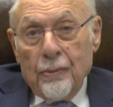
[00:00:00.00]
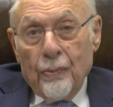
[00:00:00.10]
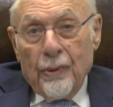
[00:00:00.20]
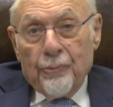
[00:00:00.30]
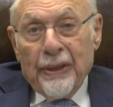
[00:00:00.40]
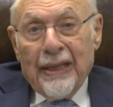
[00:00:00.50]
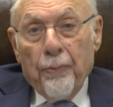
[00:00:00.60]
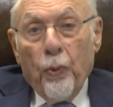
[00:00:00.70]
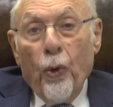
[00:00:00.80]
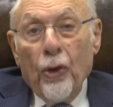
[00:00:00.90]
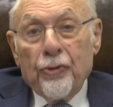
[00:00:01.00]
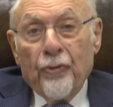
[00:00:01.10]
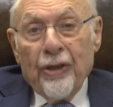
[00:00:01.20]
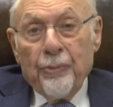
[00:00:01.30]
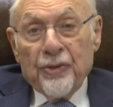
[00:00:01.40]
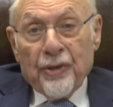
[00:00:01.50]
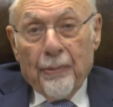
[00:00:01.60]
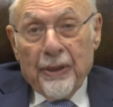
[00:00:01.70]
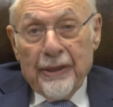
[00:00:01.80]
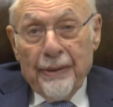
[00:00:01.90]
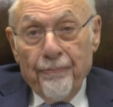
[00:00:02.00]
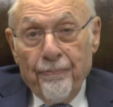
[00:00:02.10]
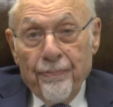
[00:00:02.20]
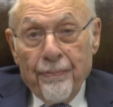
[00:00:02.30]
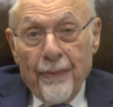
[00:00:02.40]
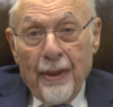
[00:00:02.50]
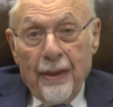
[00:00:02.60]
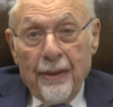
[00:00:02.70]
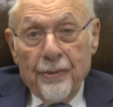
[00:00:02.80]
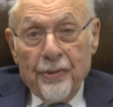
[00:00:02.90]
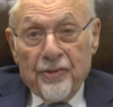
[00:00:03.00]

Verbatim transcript: what became world famous Rabbanim, the